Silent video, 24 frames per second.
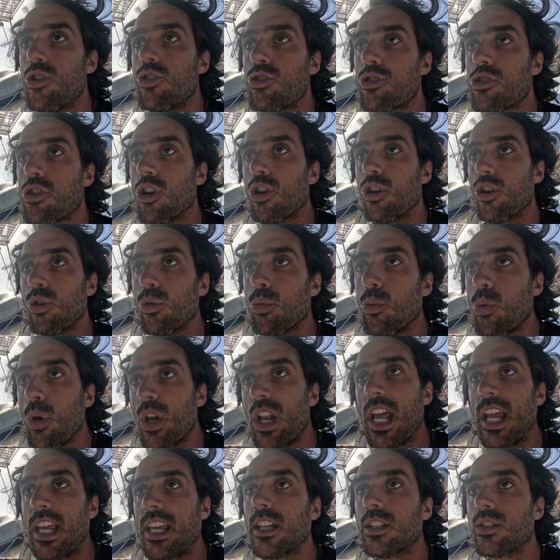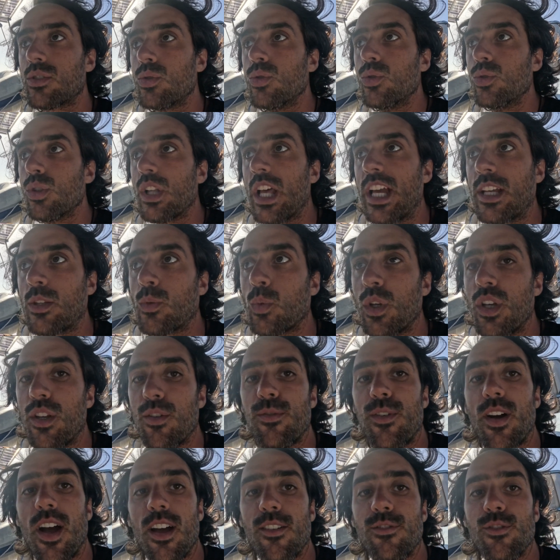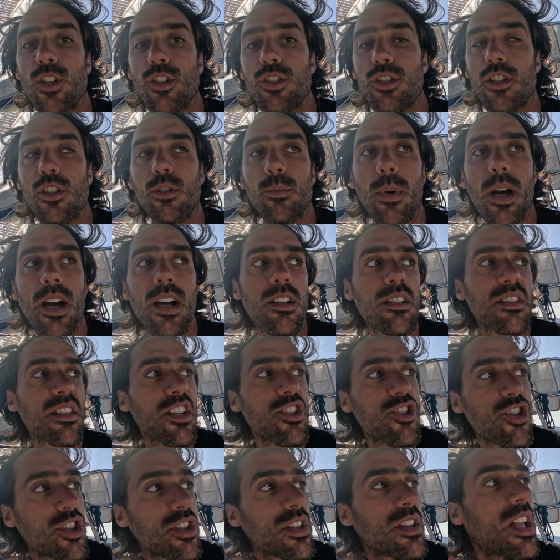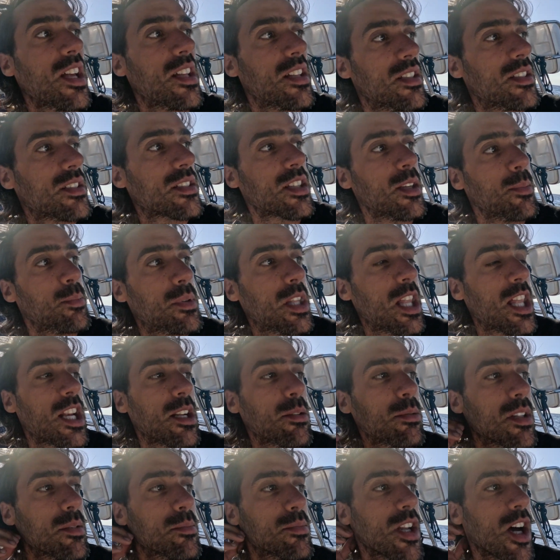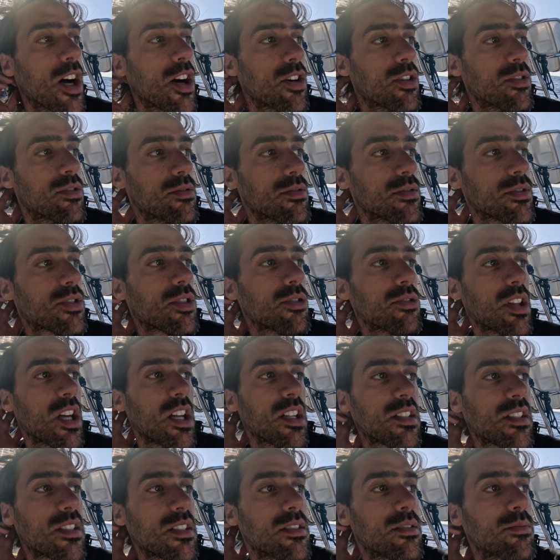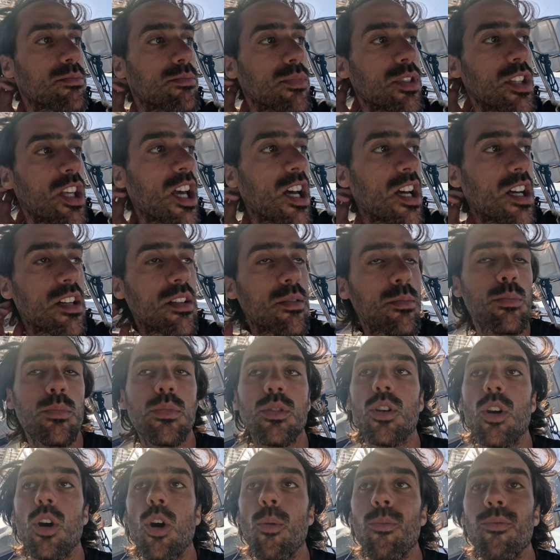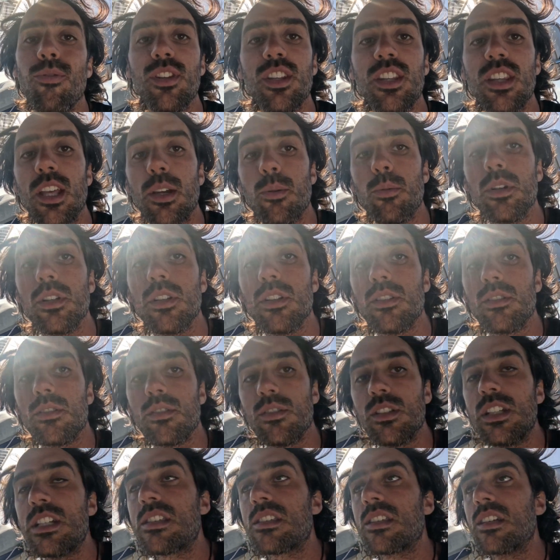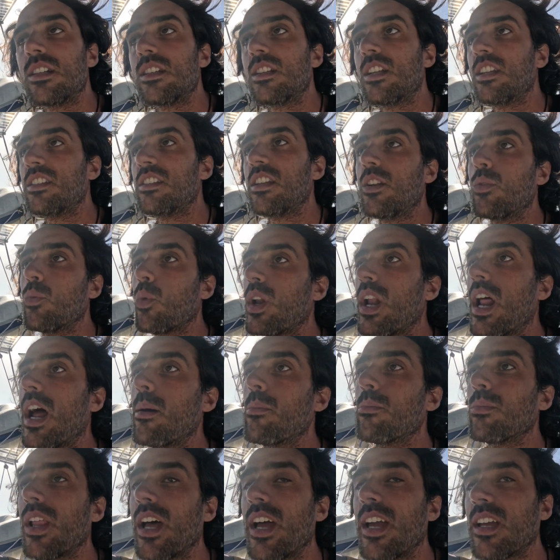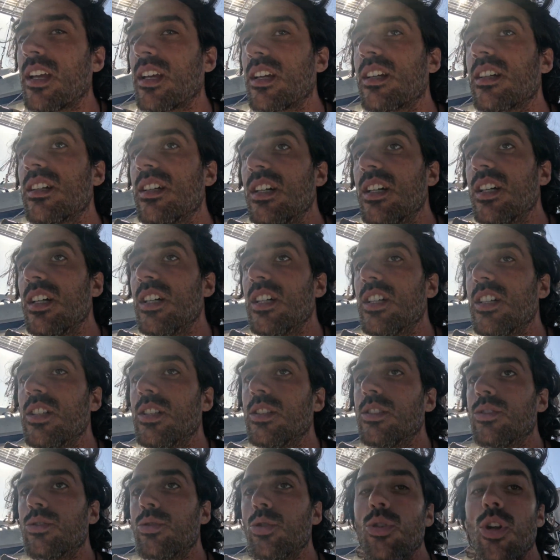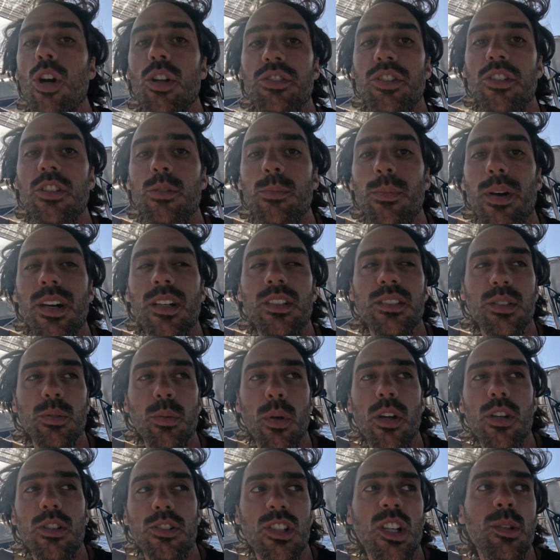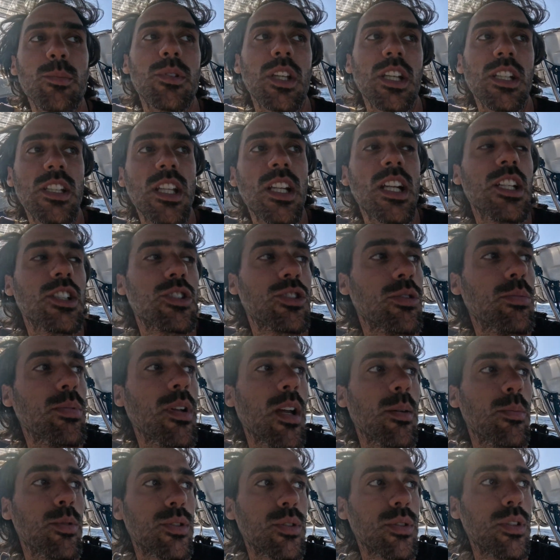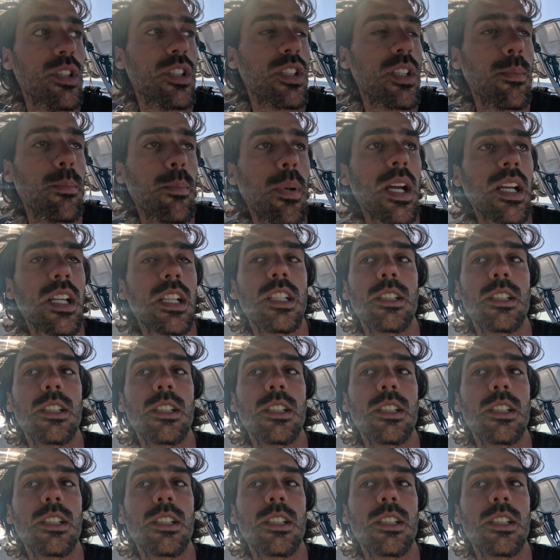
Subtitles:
So when I get to like 25 nautical miles, I just keep letting them know so that, yeah, hopefully they will listen. And then when I'm like 2 nautical miles away or something, then I should be able to hear them back.